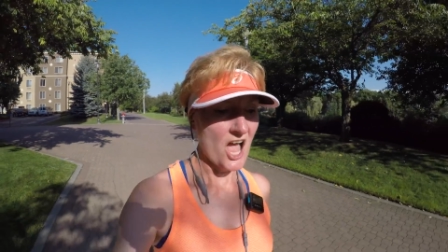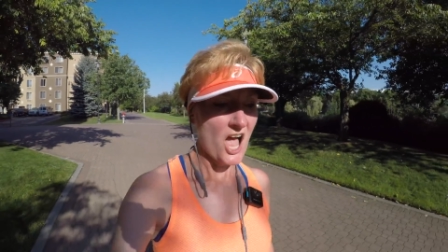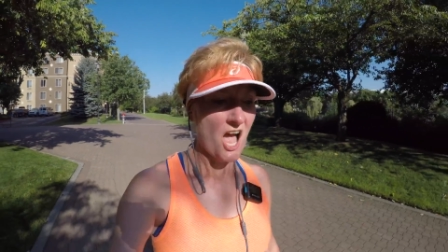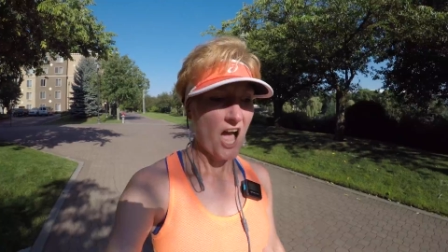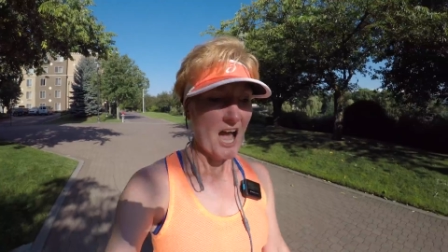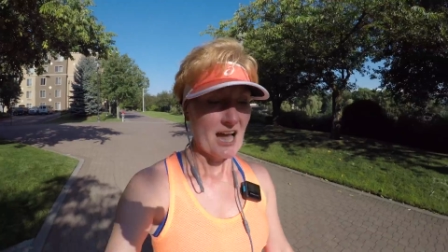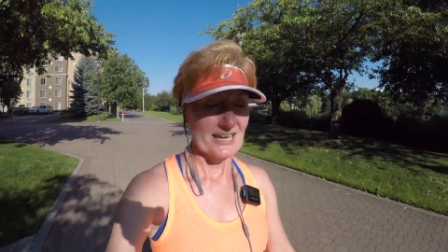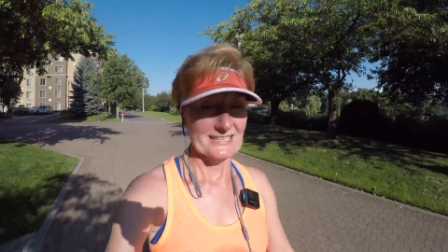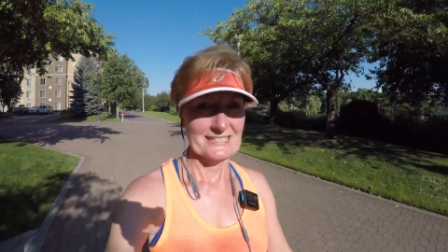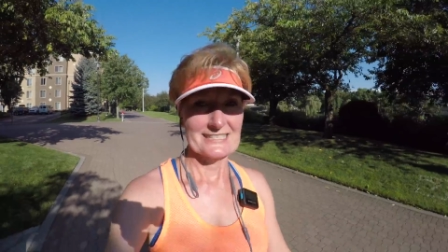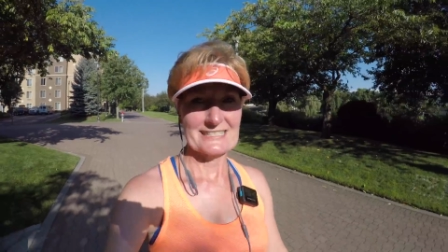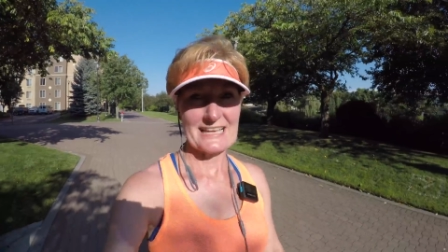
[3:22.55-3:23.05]

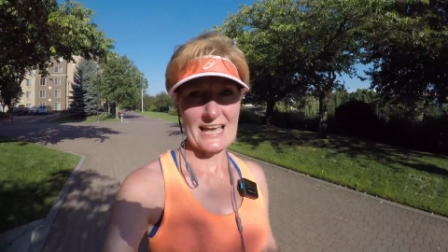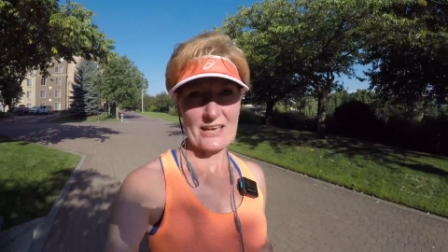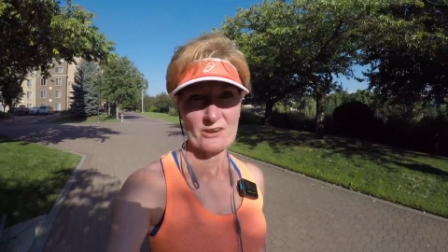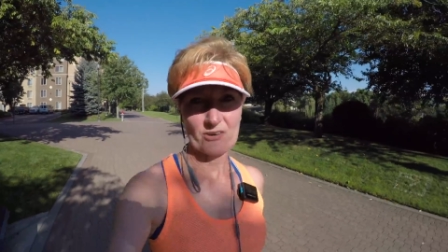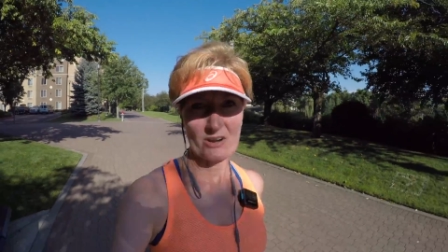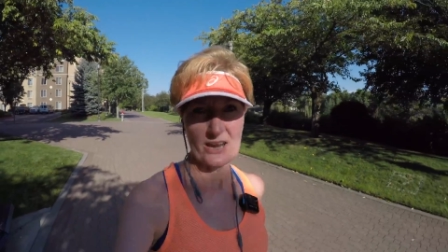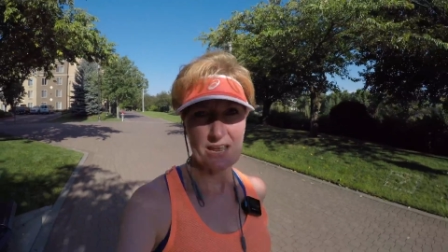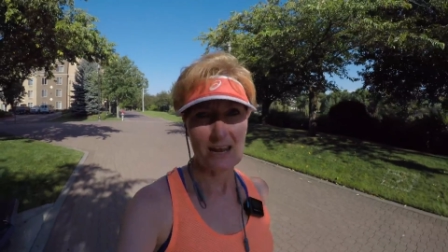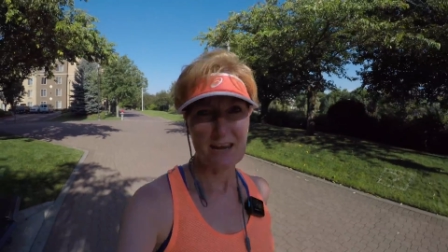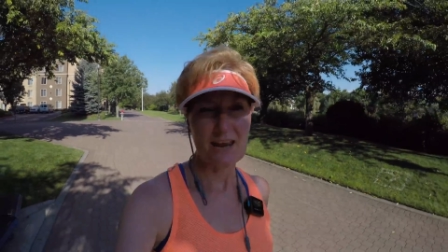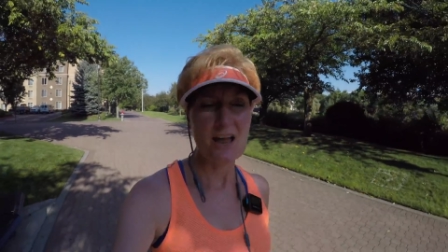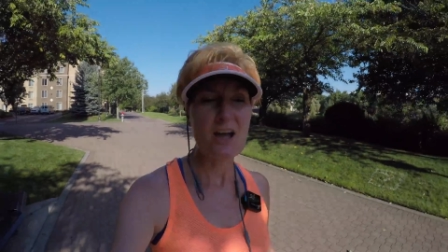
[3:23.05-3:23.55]
on
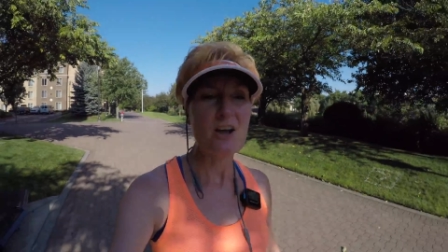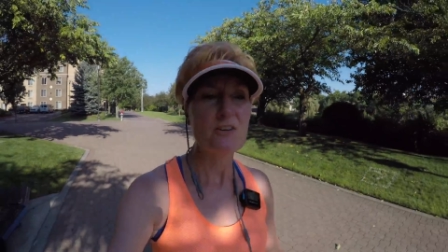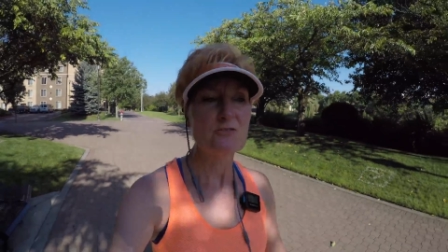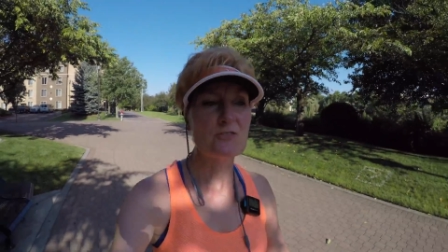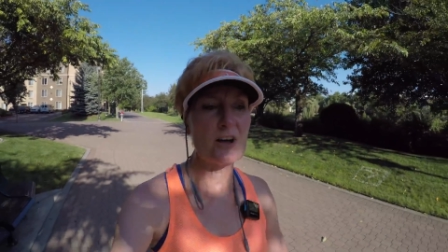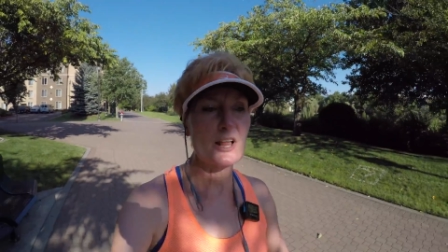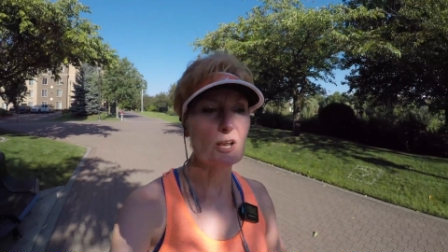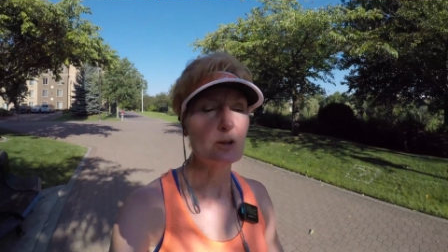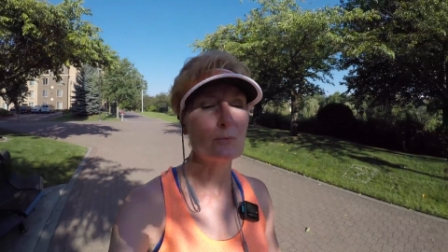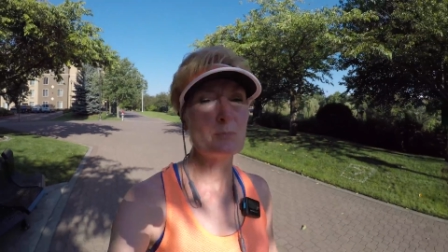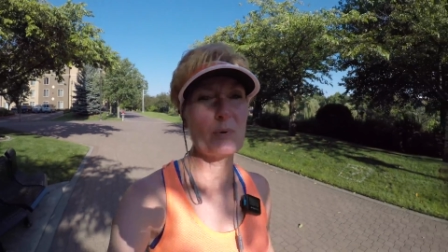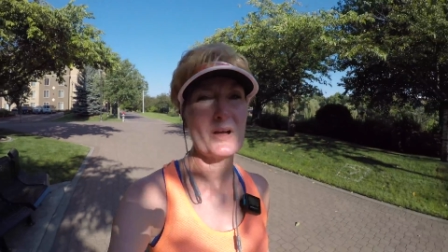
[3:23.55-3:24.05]
Saturday,
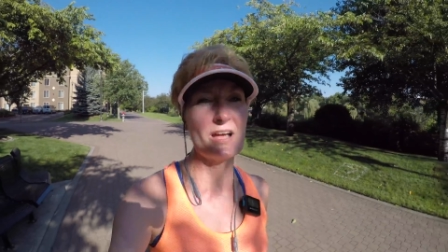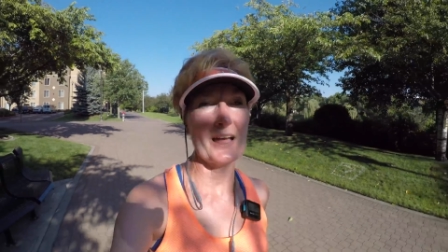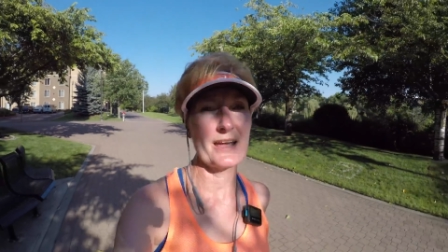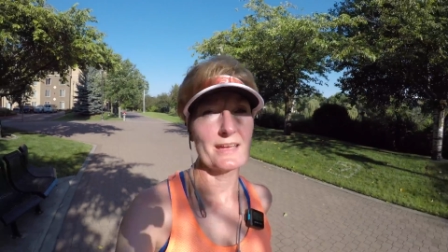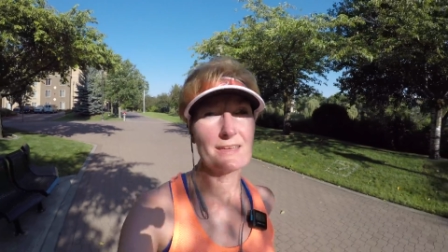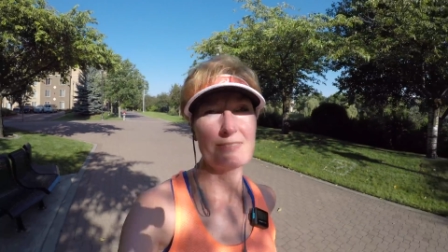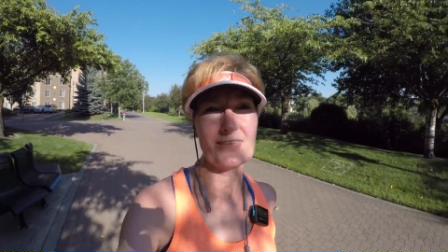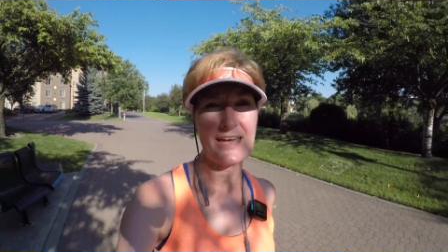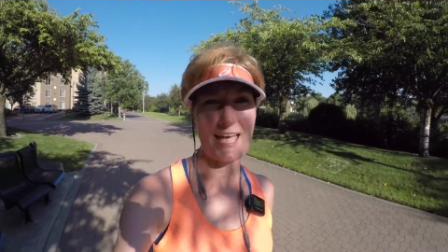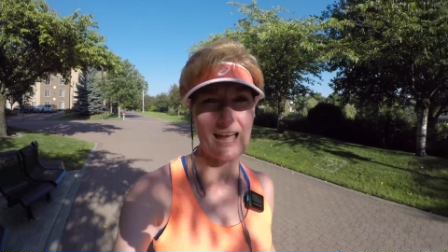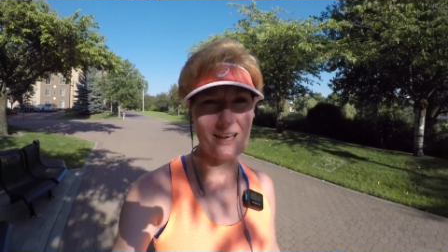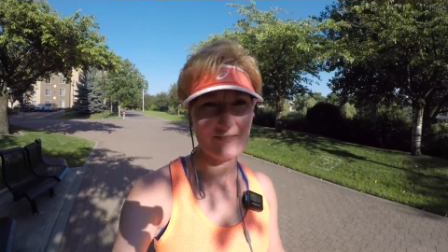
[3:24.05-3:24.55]
followed by the
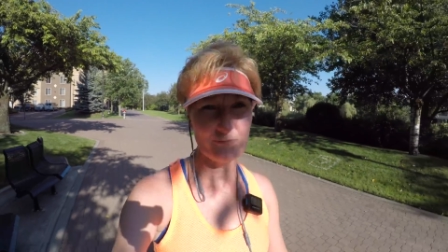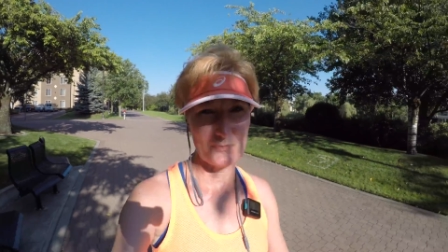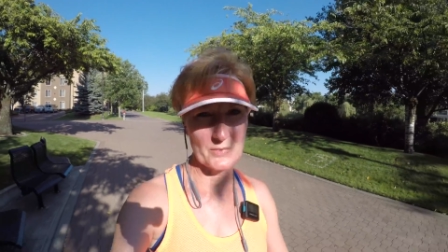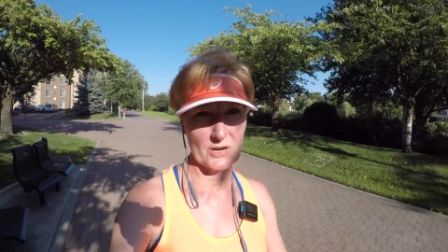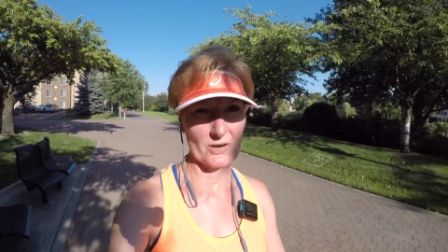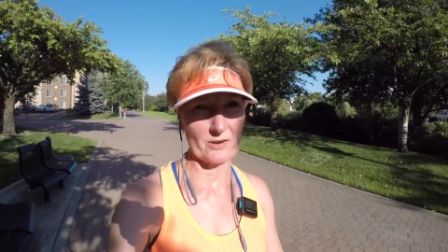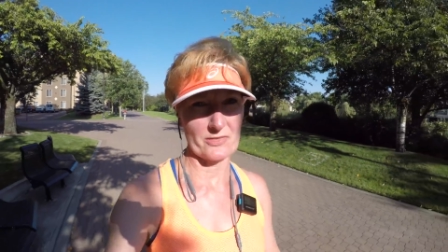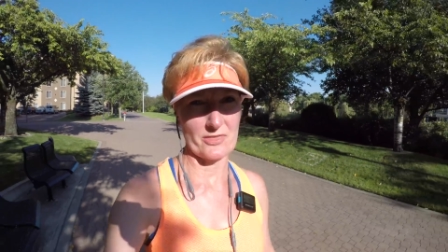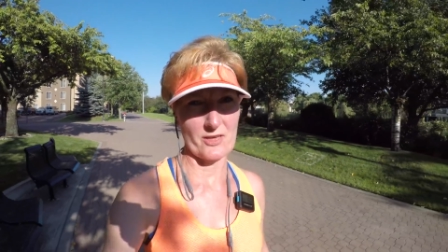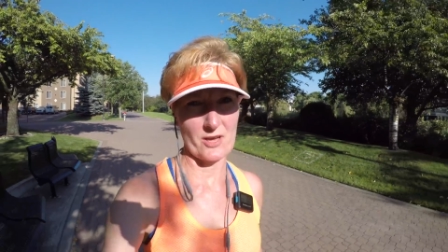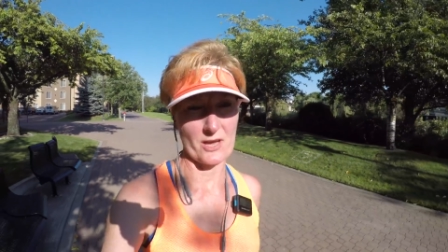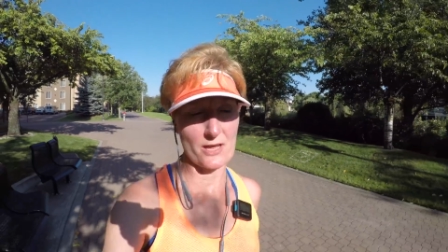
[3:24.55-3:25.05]
half
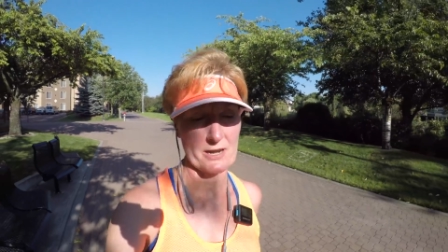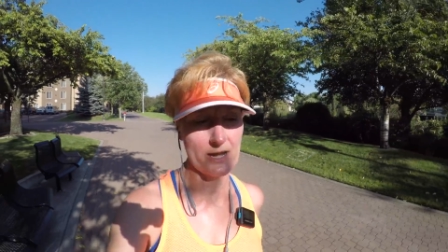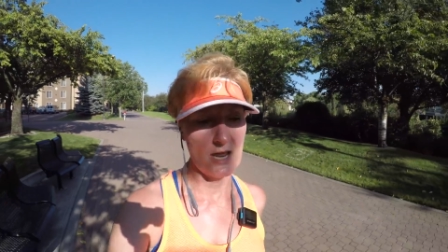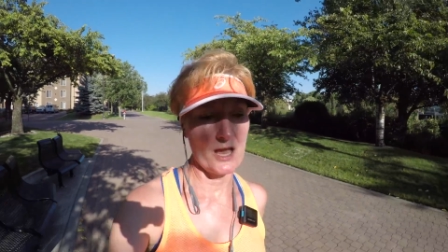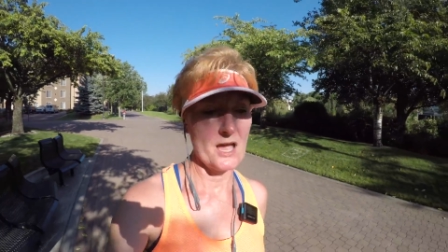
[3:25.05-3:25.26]
marathon